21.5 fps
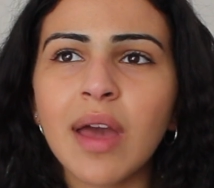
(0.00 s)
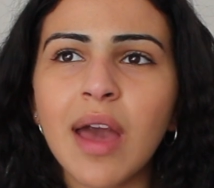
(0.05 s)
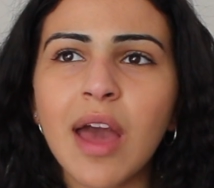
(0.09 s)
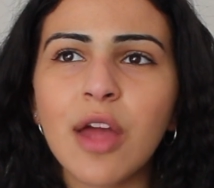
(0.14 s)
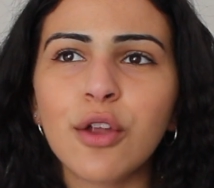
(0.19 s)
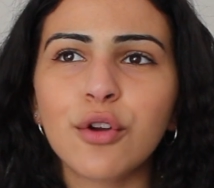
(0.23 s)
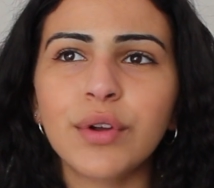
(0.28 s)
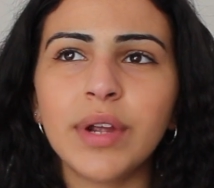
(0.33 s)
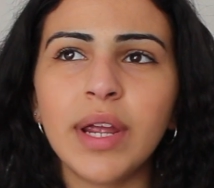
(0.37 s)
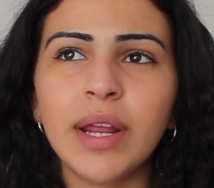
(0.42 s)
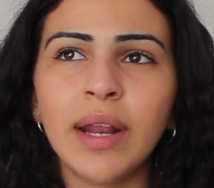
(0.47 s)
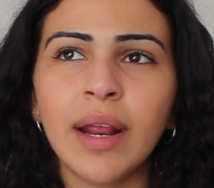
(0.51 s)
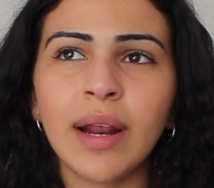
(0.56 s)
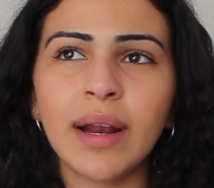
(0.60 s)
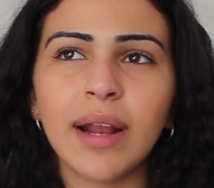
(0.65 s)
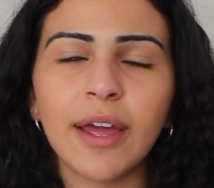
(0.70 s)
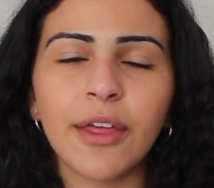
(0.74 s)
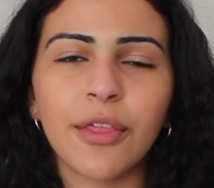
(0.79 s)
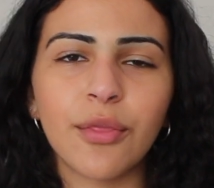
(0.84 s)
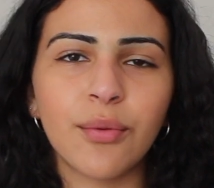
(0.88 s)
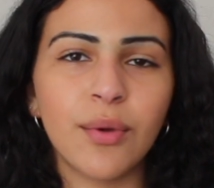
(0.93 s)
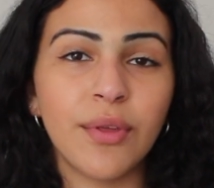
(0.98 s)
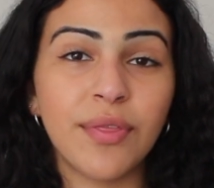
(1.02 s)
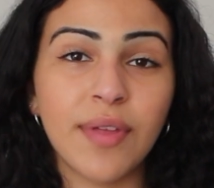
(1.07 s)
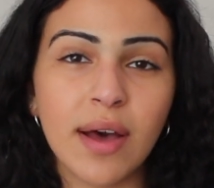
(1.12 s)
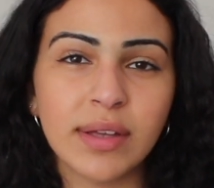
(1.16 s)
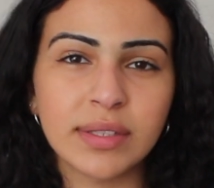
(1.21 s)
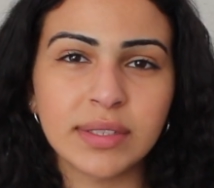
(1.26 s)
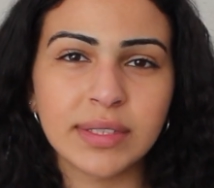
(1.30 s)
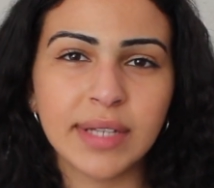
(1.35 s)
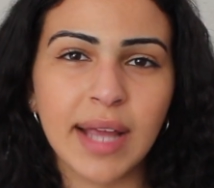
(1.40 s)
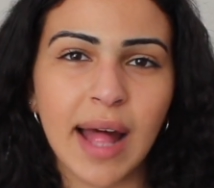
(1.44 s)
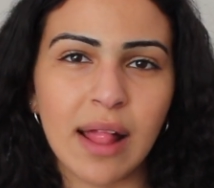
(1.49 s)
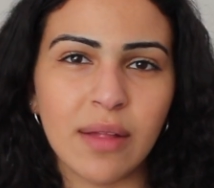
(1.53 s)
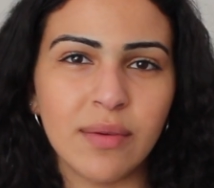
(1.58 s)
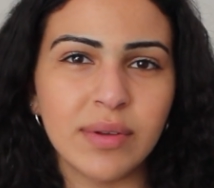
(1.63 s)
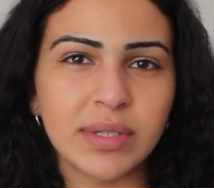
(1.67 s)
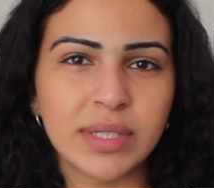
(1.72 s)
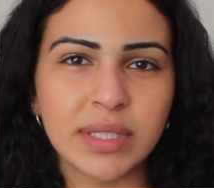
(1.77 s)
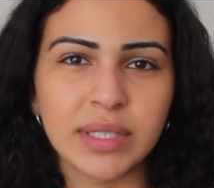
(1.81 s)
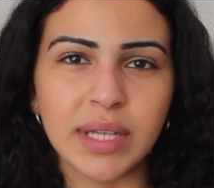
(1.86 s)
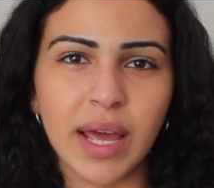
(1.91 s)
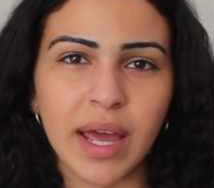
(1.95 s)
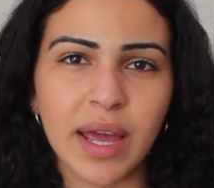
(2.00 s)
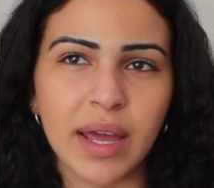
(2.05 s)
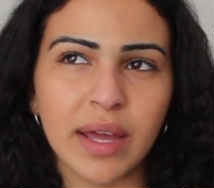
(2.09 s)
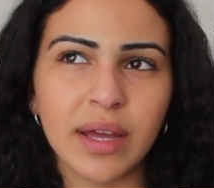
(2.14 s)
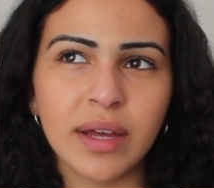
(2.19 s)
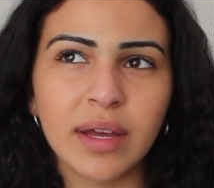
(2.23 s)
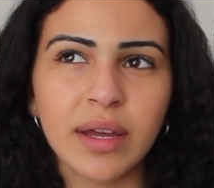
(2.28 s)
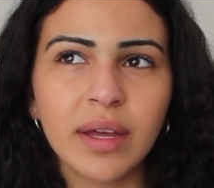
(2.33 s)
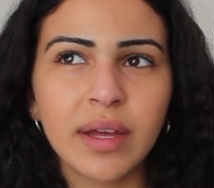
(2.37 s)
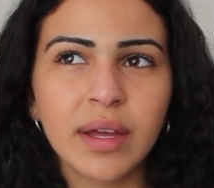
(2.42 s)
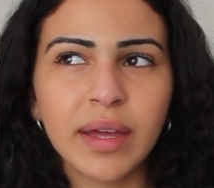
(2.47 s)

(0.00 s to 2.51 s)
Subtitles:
And you're eating like 3,000 calories a day.